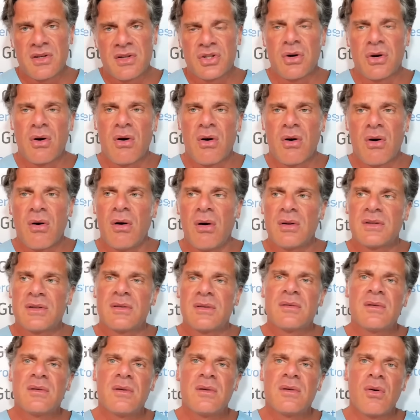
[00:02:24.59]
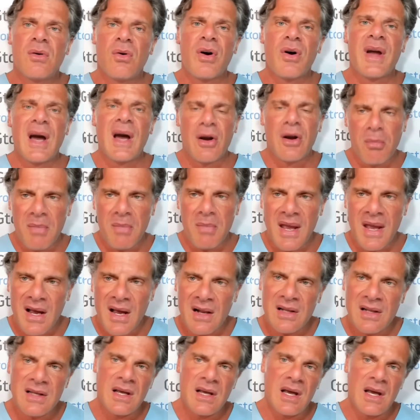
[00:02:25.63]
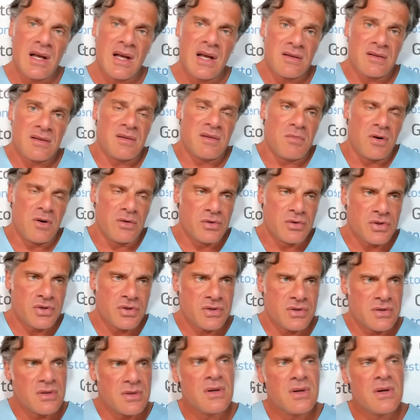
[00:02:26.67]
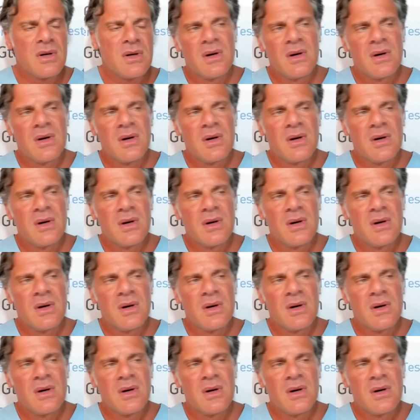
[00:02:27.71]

so-called organomegaly, and the most